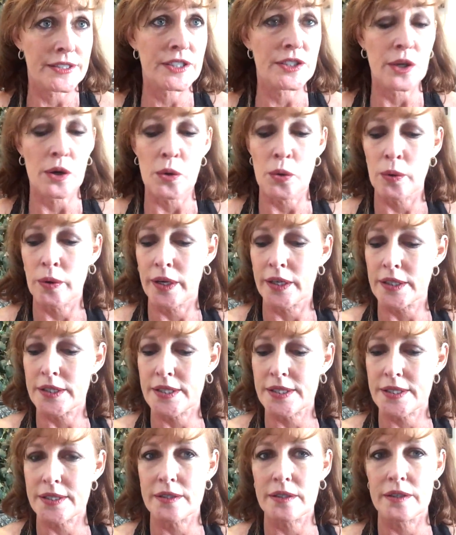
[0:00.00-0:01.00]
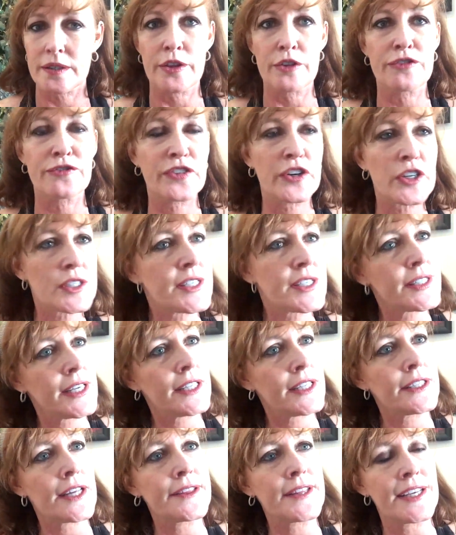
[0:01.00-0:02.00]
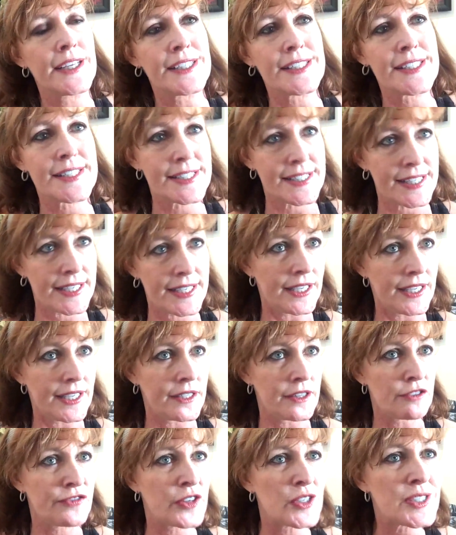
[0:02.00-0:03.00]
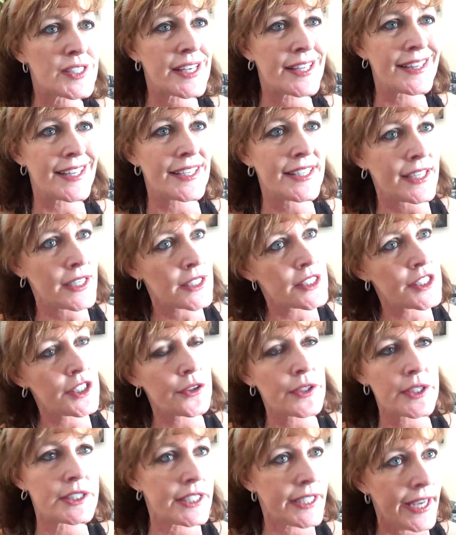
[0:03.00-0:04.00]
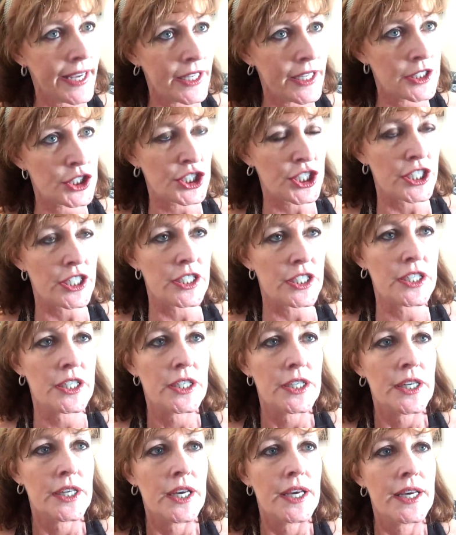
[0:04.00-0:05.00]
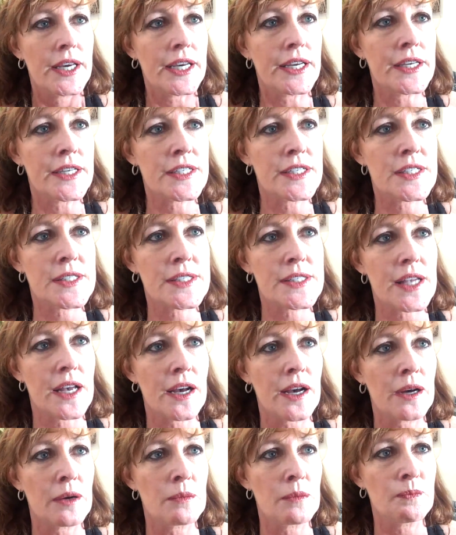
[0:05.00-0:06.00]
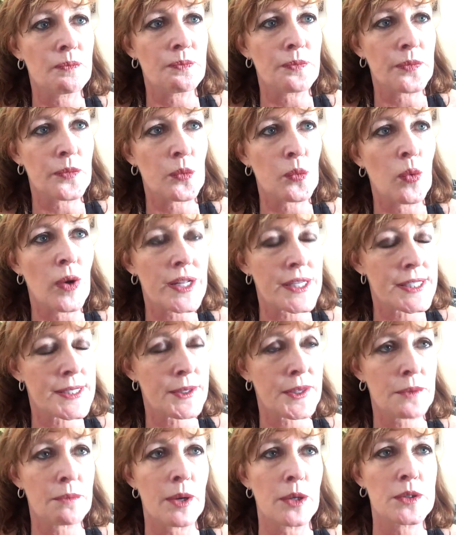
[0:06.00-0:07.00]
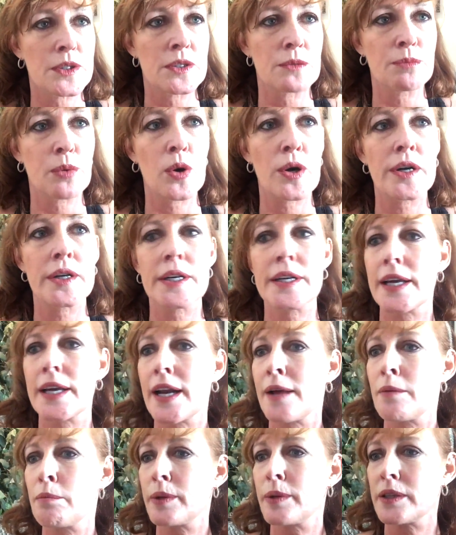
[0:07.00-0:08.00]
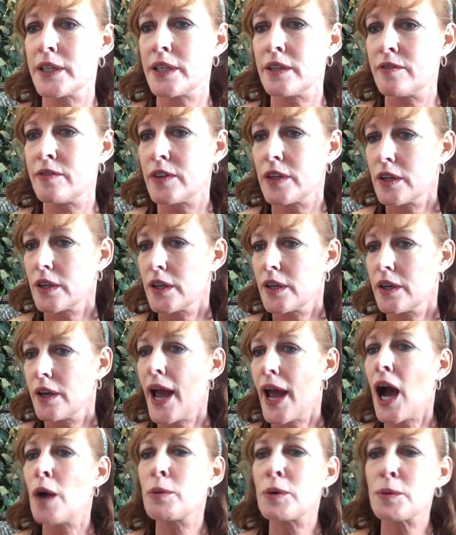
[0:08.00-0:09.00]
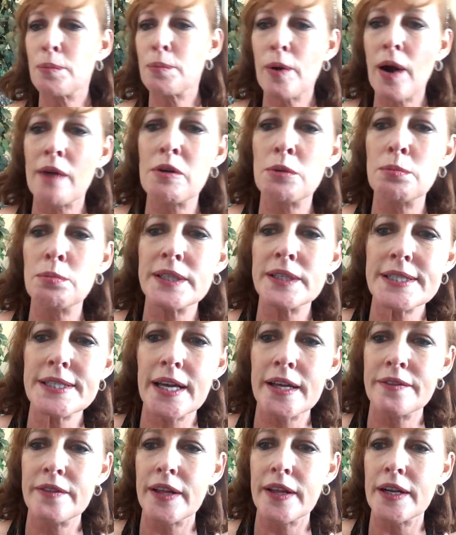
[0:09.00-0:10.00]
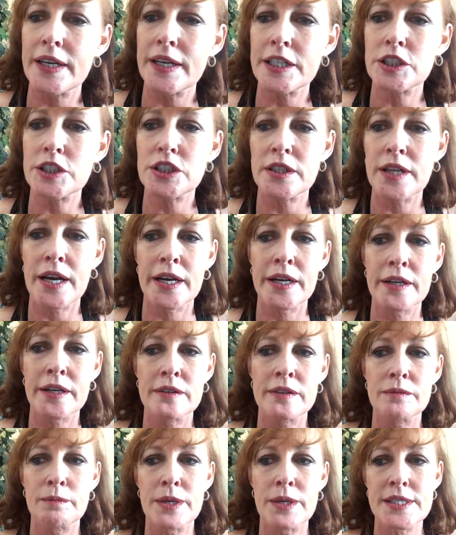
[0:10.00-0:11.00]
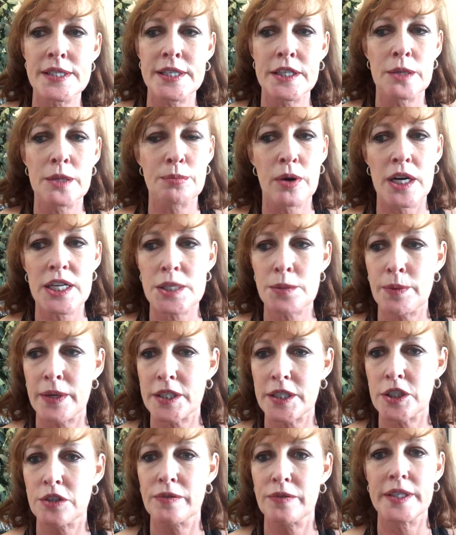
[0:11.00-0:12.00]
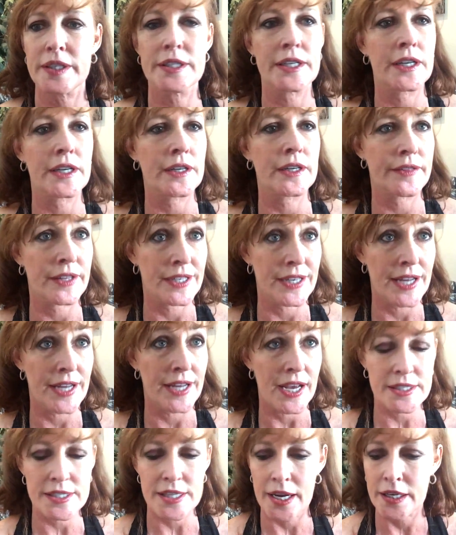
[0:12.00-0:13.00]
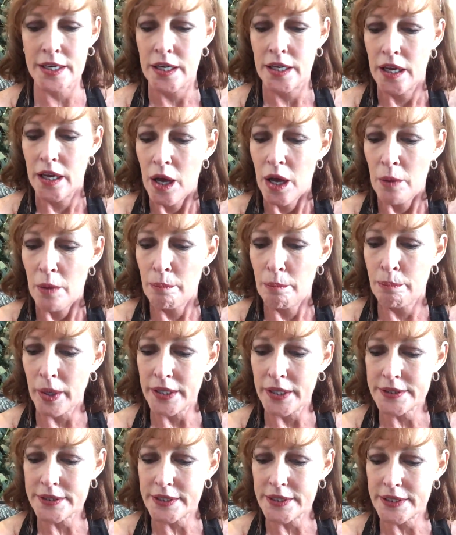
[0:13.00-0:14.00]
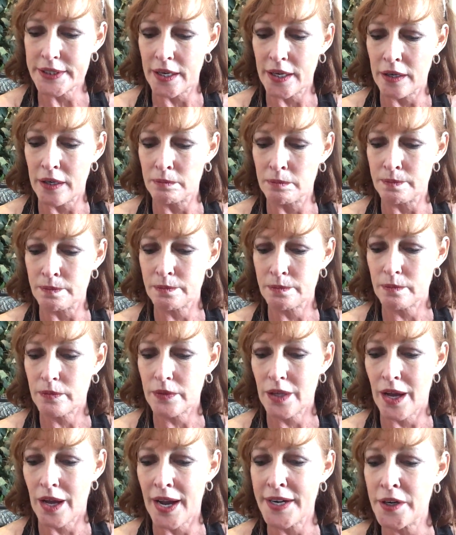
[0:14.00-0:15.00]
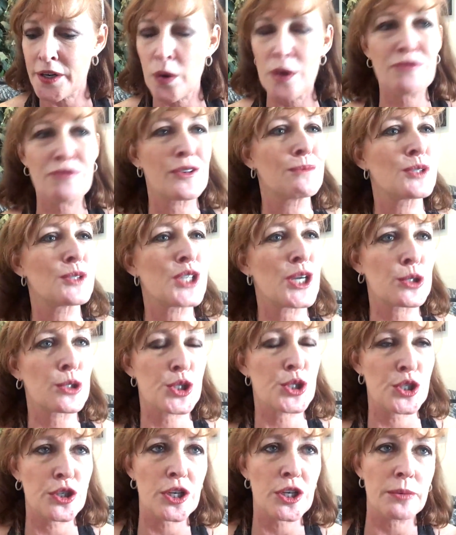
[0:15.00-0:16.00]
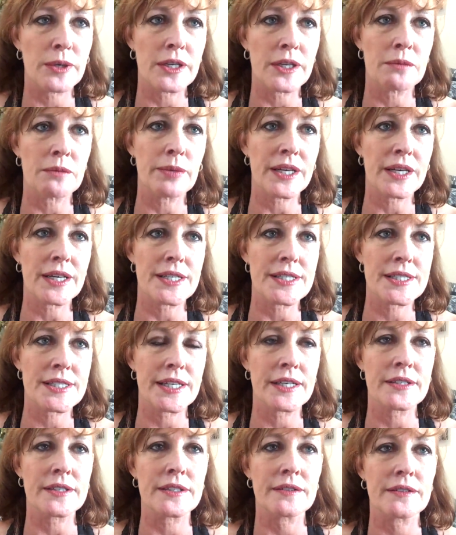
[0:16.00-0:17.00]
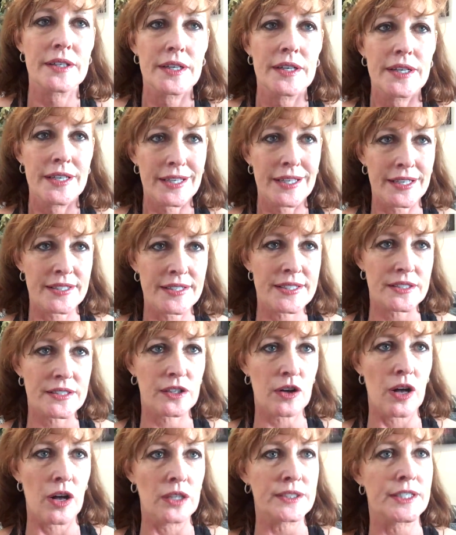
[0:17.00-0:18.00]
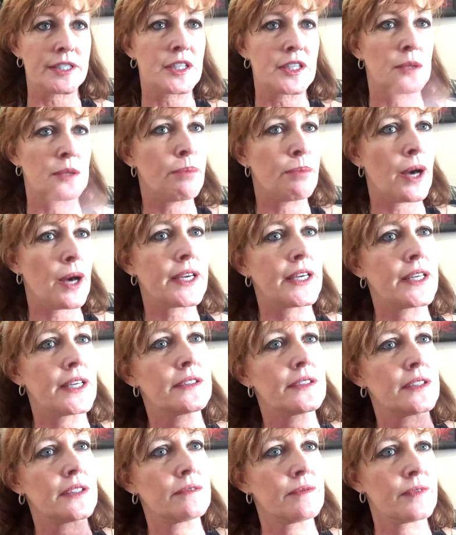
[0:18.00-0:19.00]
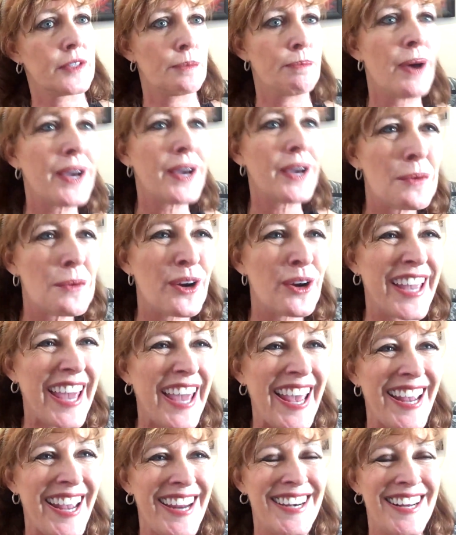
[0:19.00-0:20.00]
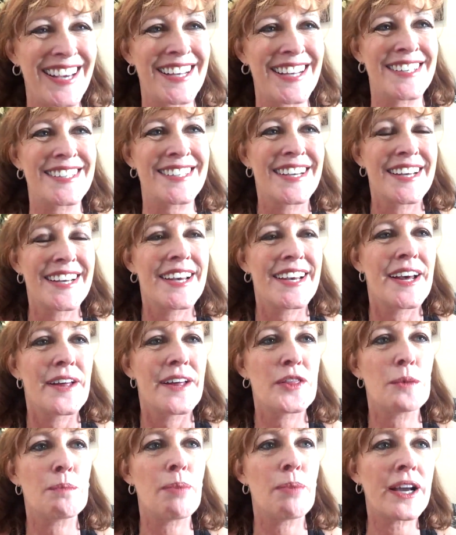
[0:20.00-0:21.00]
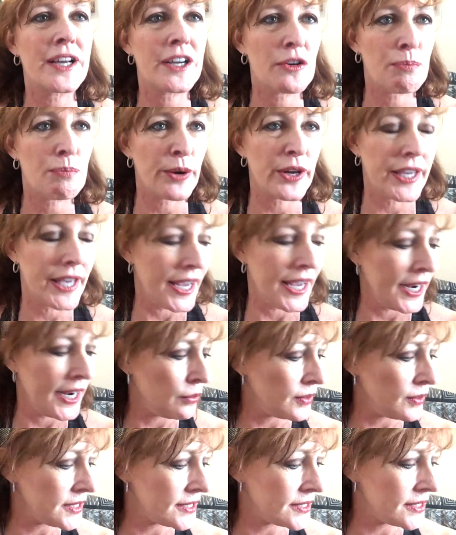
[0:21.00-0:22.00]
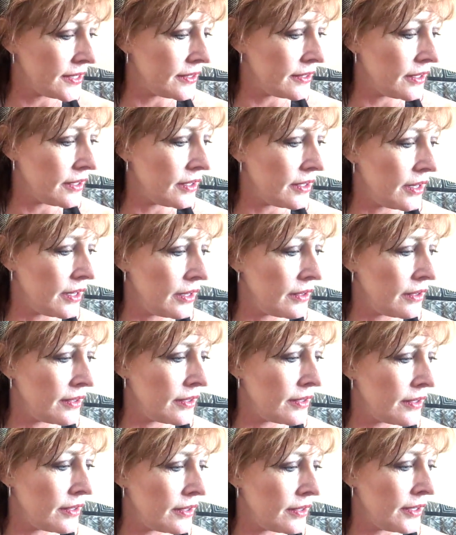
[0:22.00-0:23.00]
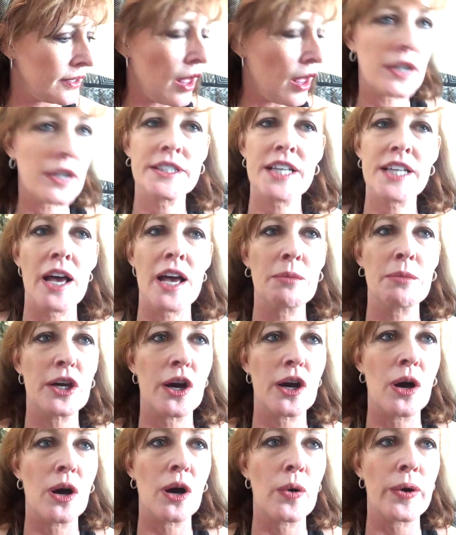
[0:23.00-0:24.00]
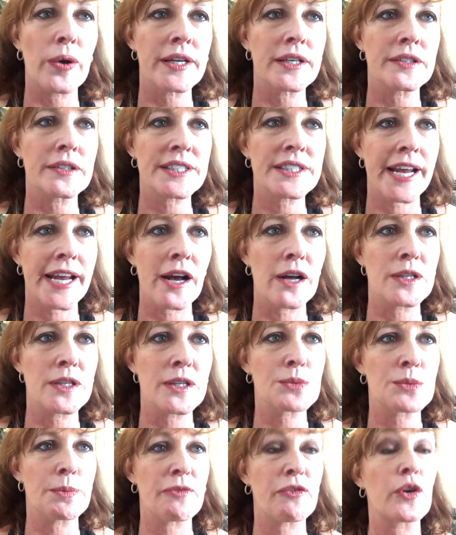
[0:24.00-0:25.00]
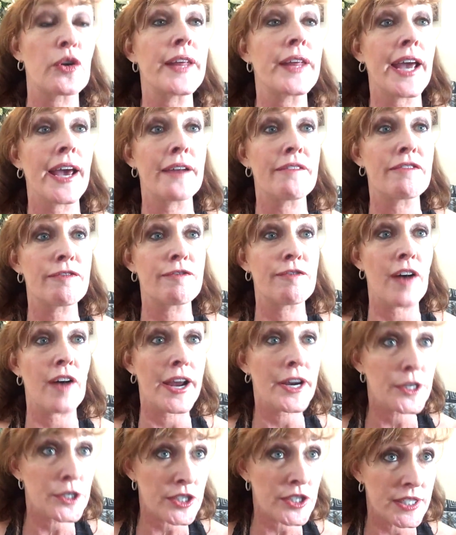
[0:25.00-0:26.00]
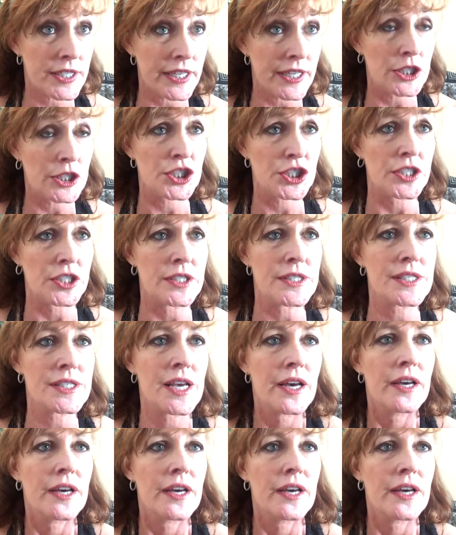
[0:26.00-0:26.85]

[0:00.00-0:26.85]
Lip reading: So it's the first thing that they see, the first thing that gets their attention is what's the most important. And I believe Howard probably said that each line must lead the prospect to read the next line. But I know it from Joe Sugarman, because he calls it the bucket brigade. And the bucket brigade was a long time ago in towns before they had fire stations.